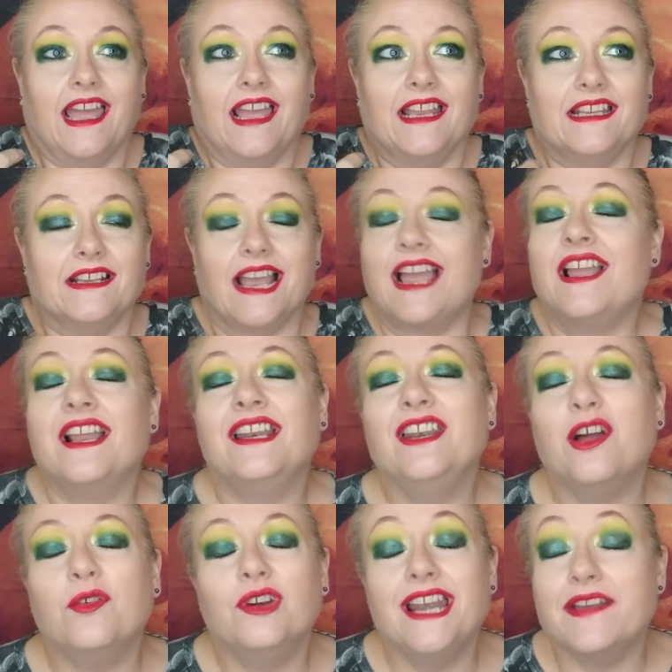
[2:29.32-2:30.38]
And
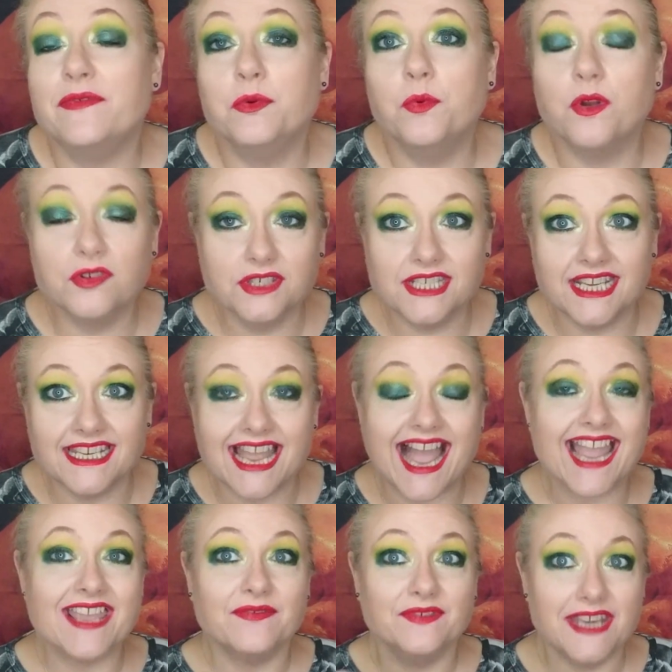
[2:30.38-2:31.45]
not never wanted,
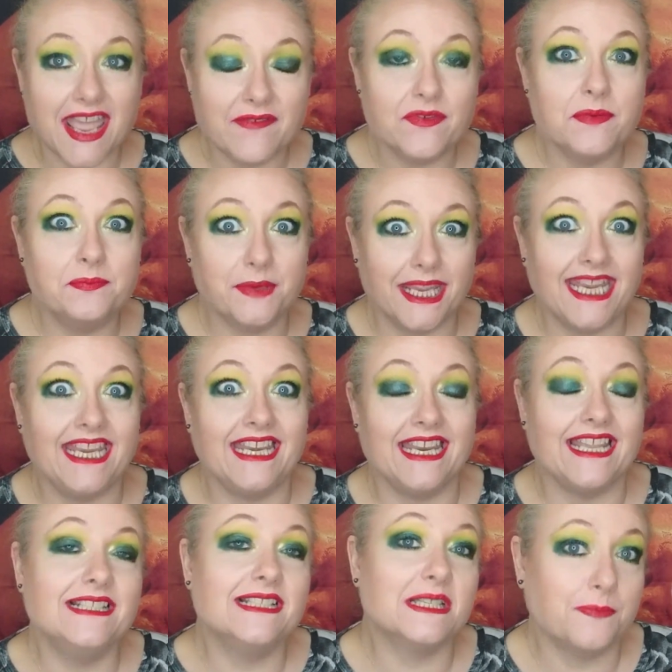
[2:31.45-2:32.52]
I have never been
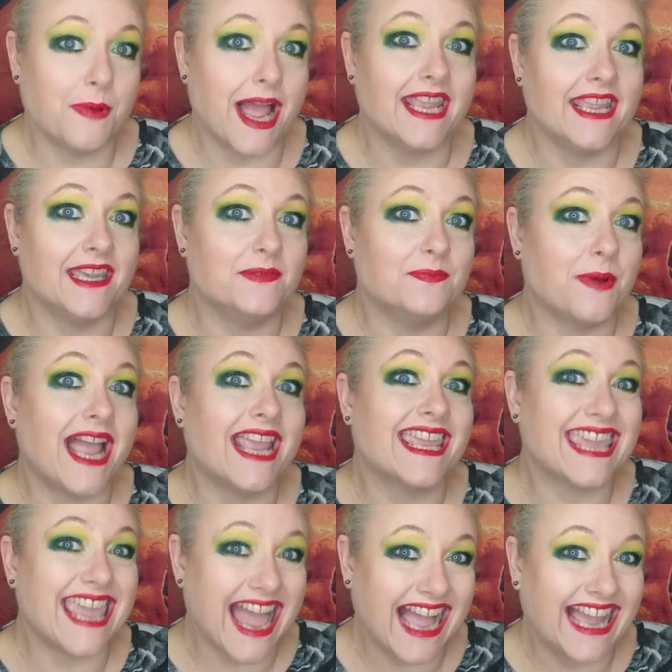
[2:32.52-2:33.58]
inspired by
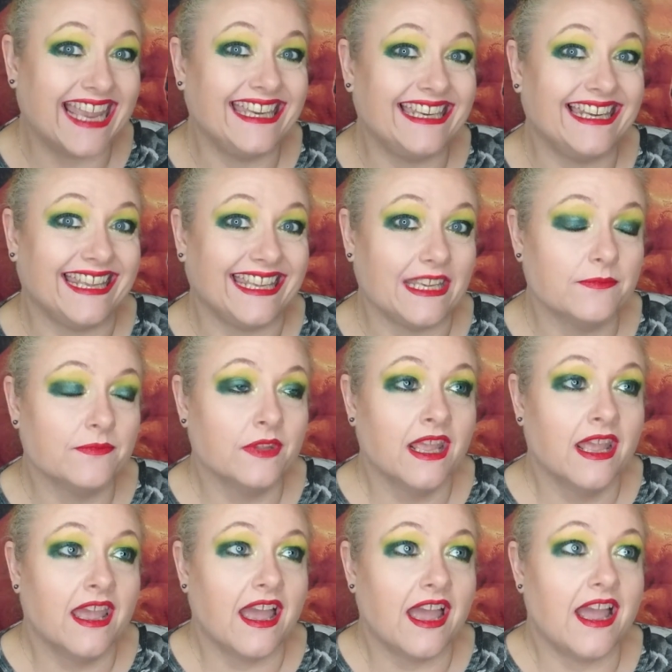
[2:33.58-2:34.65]
Kylie.
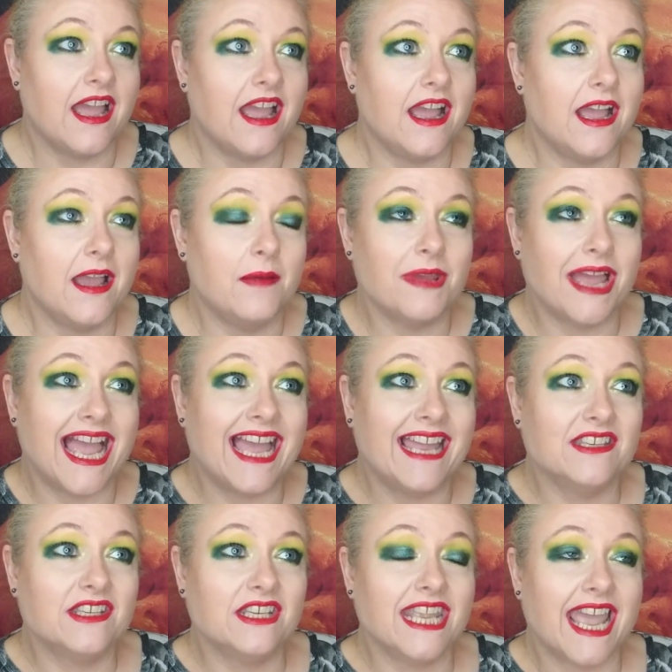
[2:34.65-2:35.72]

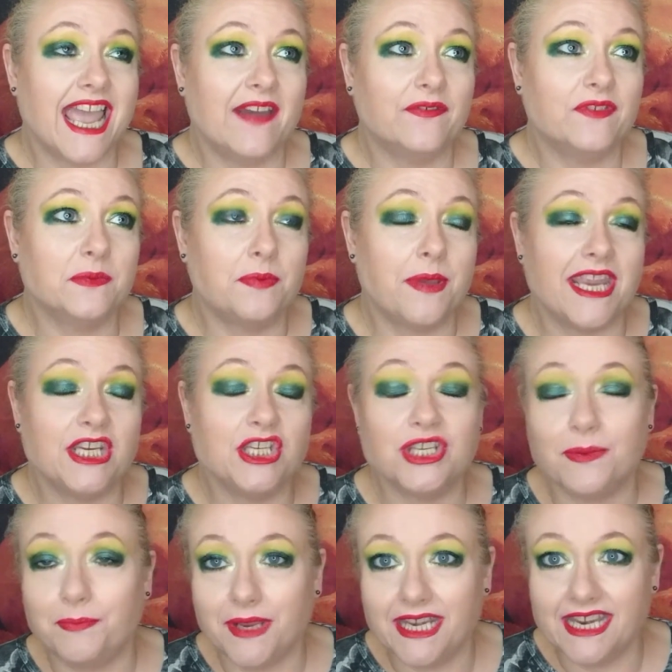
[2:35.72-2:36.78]
And you have to pay
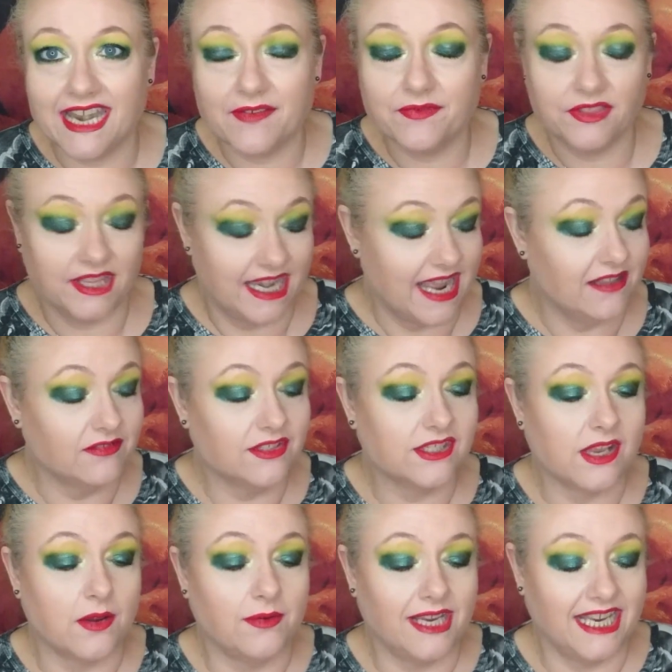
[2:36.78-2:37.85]
shipping and everything else.
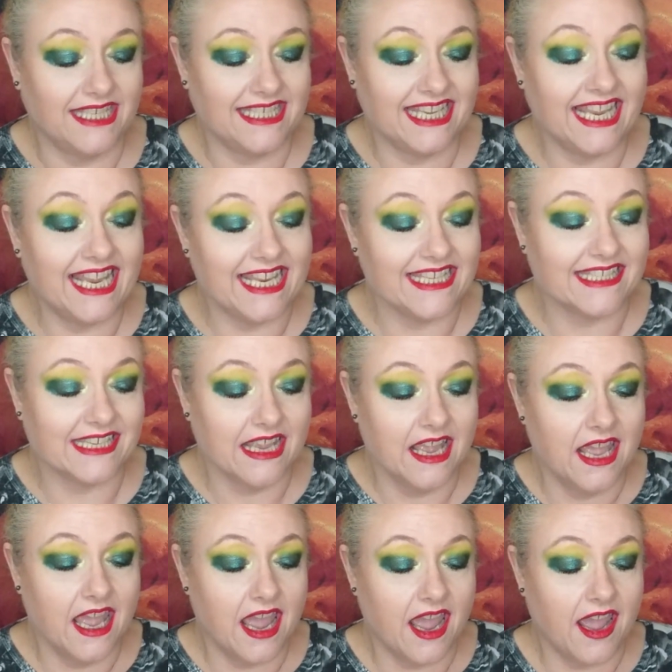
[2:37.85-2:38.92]
So it is,
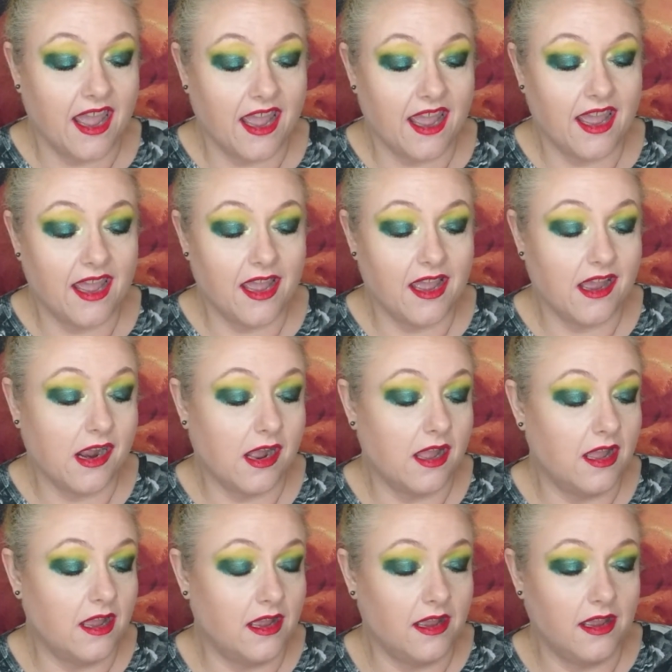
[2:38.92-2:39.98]

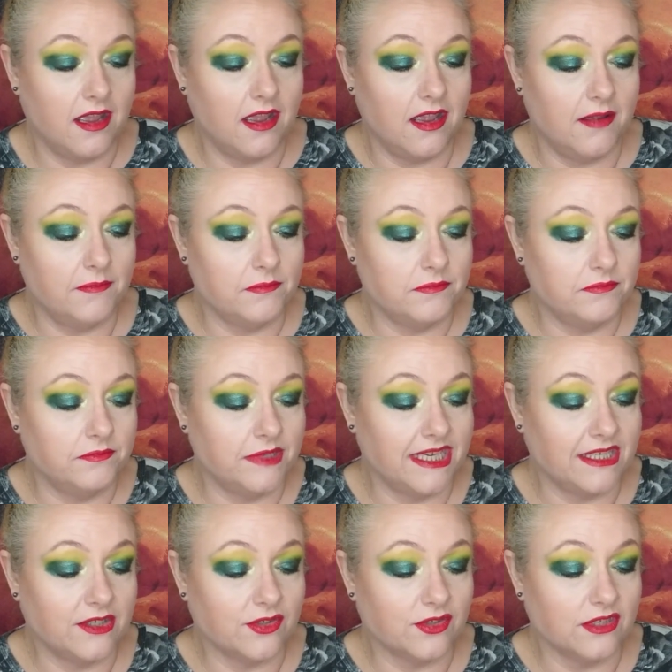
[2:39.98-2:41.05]

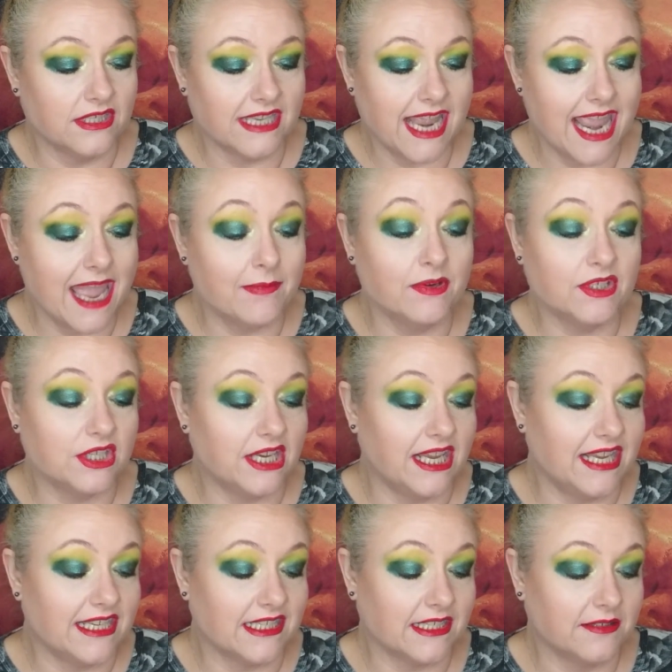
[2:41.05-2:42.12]
it doesn't say how much it
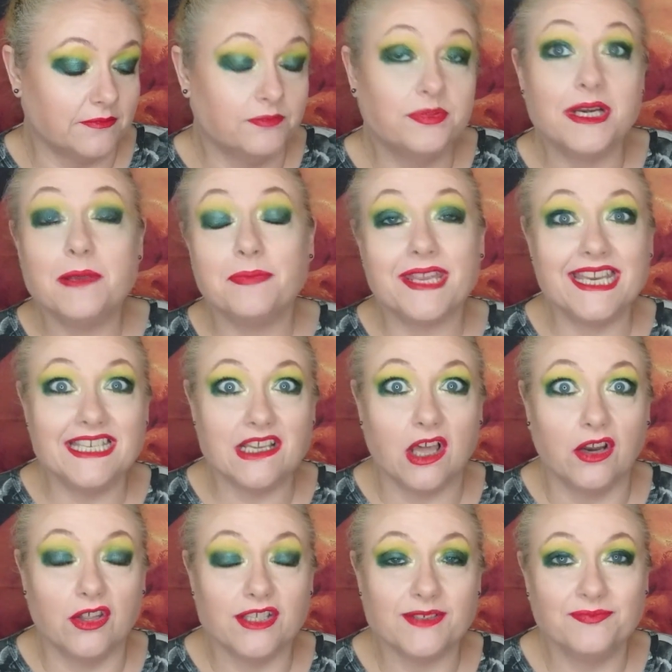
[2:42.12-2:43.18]
is, but it'll be in
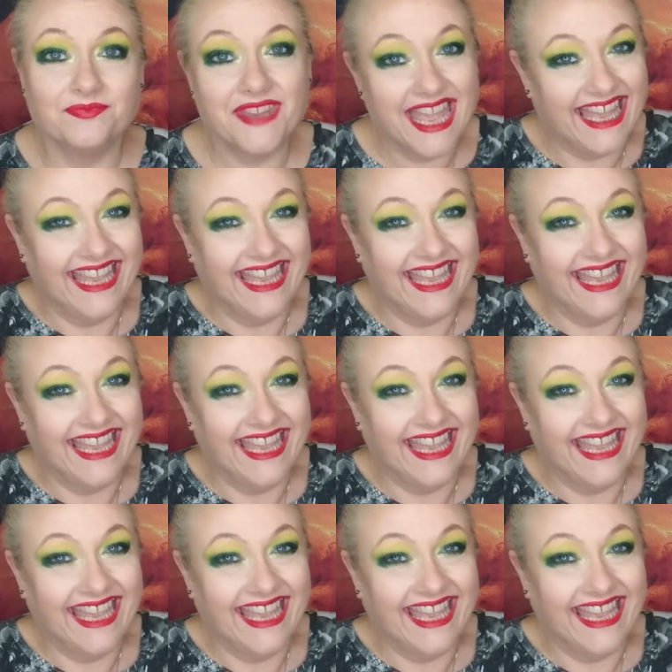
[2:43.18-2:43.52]
dollars.